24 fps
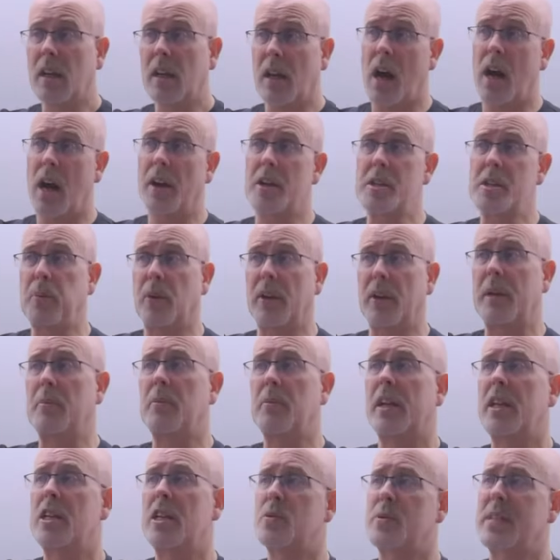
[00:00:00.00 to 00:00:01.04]
Connor's putting
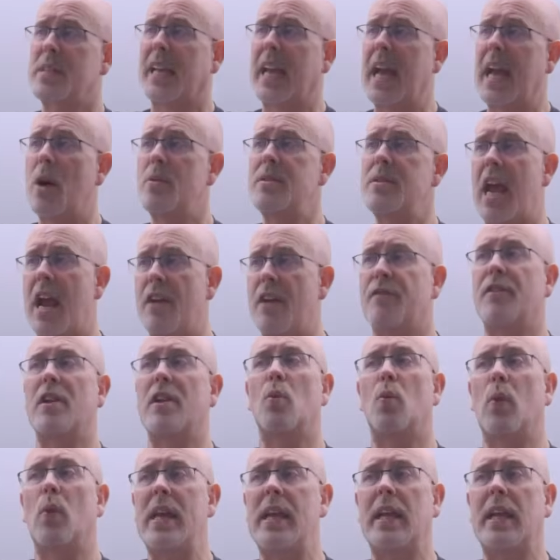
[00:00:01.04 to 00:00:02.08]
money into his account
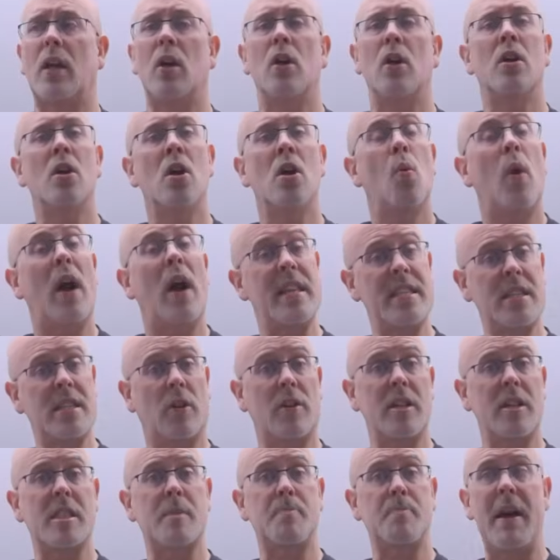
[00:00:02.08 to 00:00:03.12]
every week. When is he
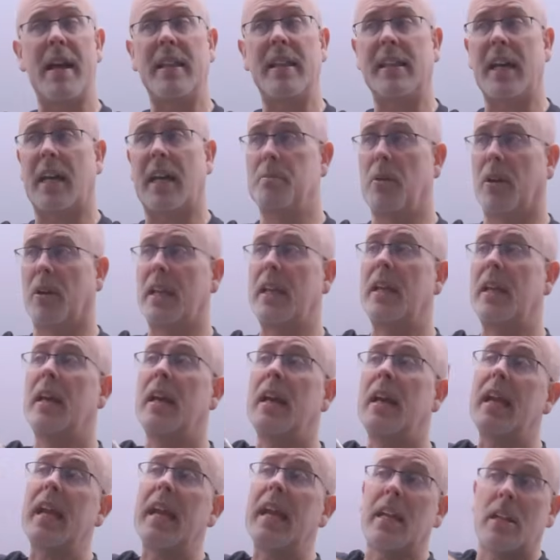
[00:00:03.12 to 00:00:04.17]
going to spend that
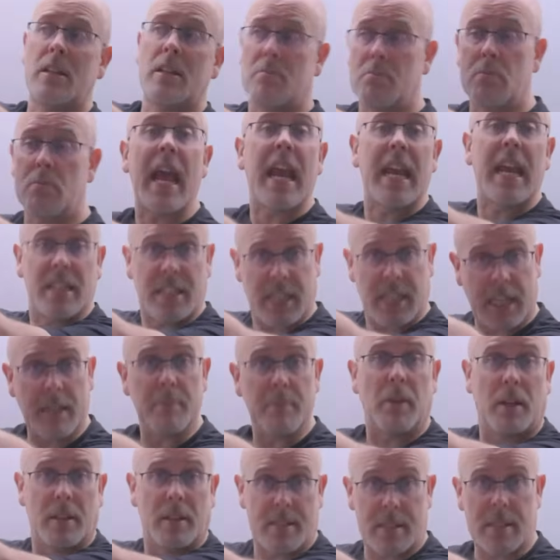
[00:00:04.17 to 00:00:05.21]
money? In
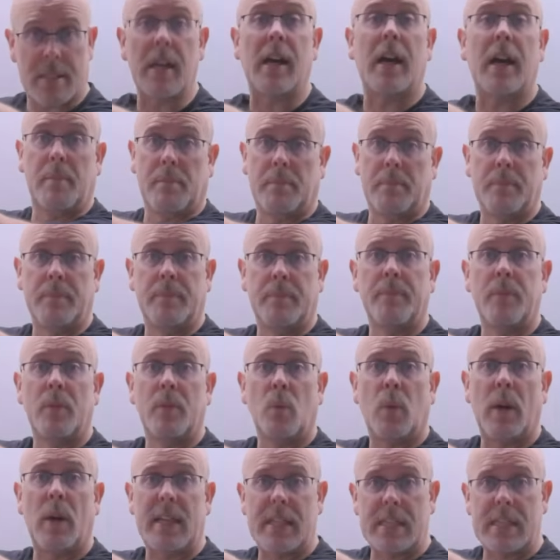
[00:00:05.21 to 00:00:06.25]
18 months' time,
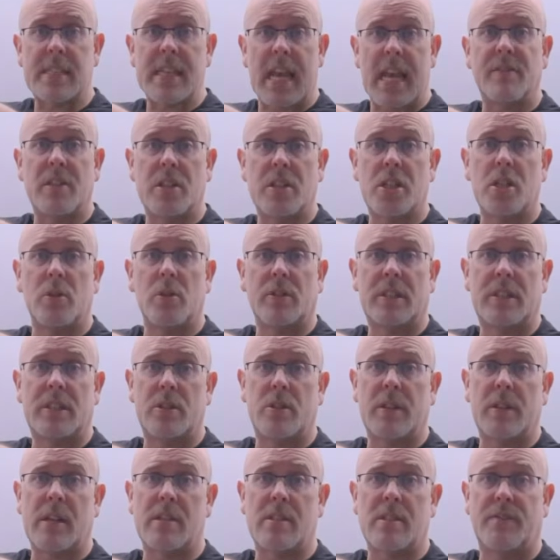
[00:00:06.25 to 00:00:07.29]
when he saved the
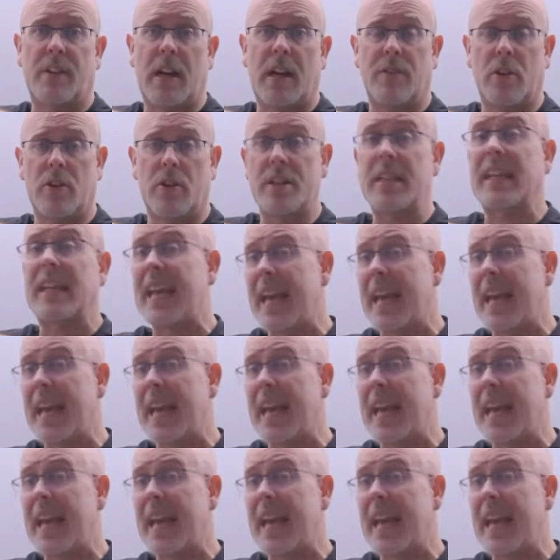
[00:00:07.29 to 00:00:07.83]
2,500.